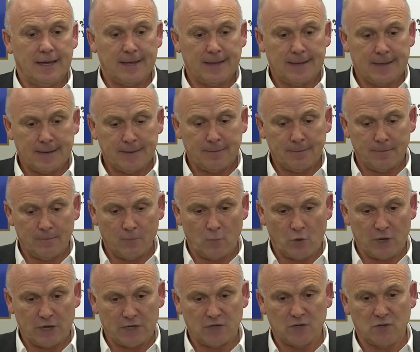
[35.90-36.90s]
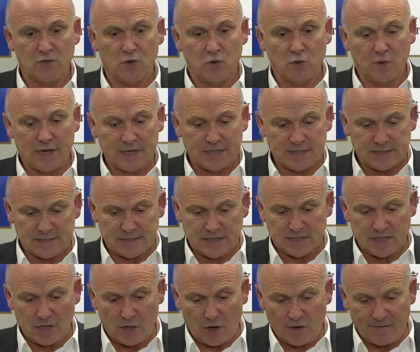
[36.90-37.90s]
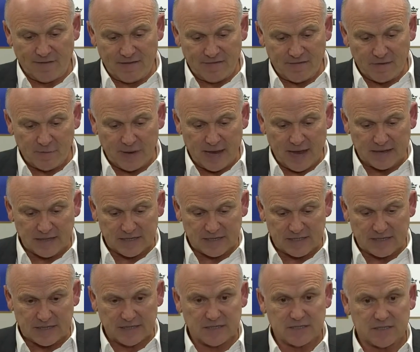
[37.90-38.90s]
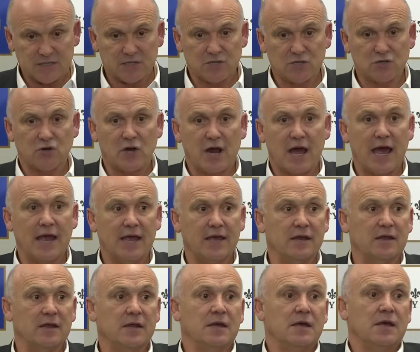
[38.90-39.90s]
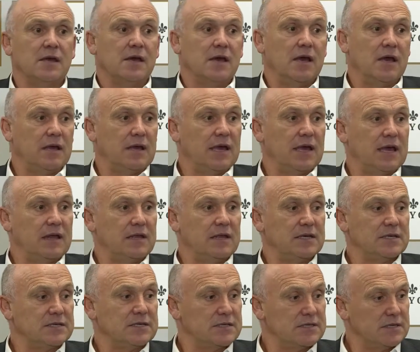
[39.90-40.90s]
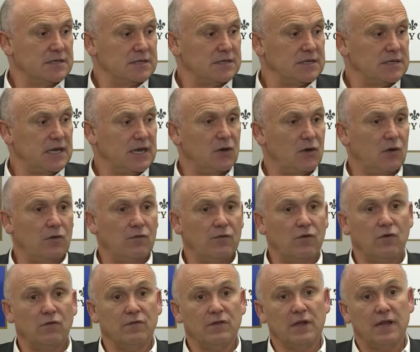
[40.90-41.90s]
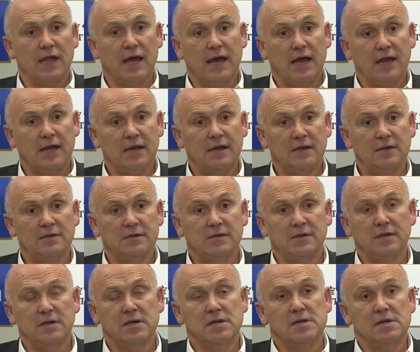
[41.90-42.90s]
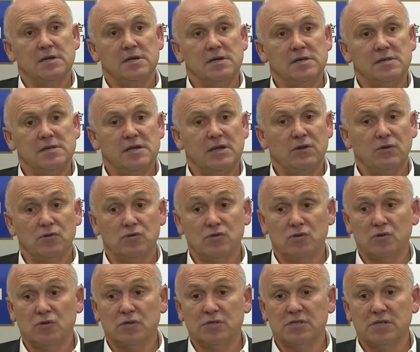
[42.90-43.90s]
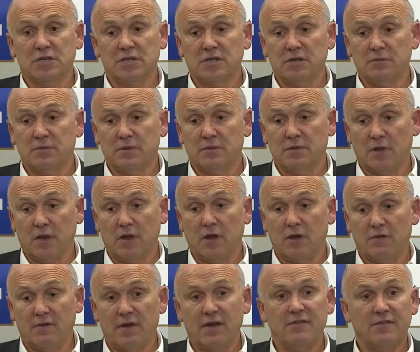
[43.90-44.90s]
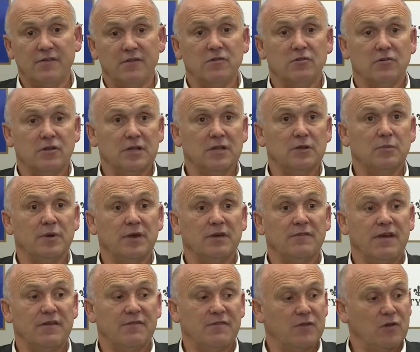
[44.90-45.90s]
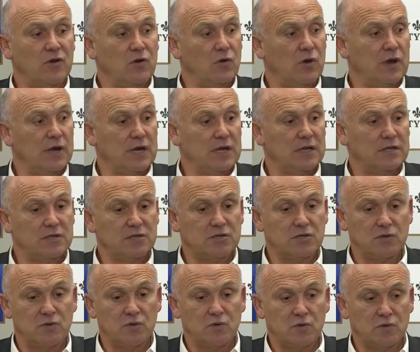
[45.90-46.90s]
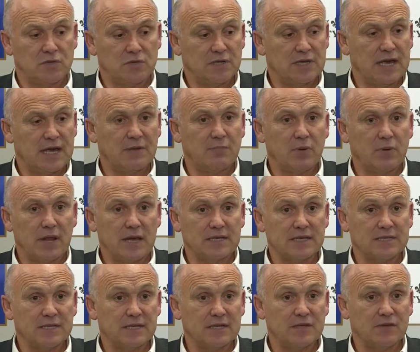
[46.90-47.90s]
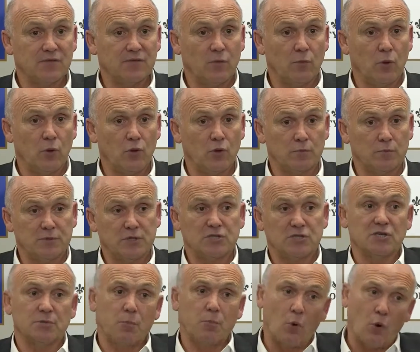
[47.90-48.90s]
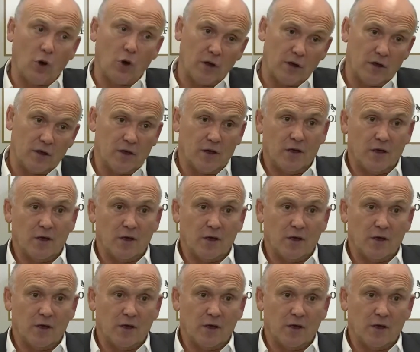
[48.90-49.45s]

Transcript: Um, what I do know is there's a lot of effort behind the scenes to try and, and get this uh, takeover over the line. And then also there's a little bit, a lot of effort or a little bit of effort going into to getting players into this football club to support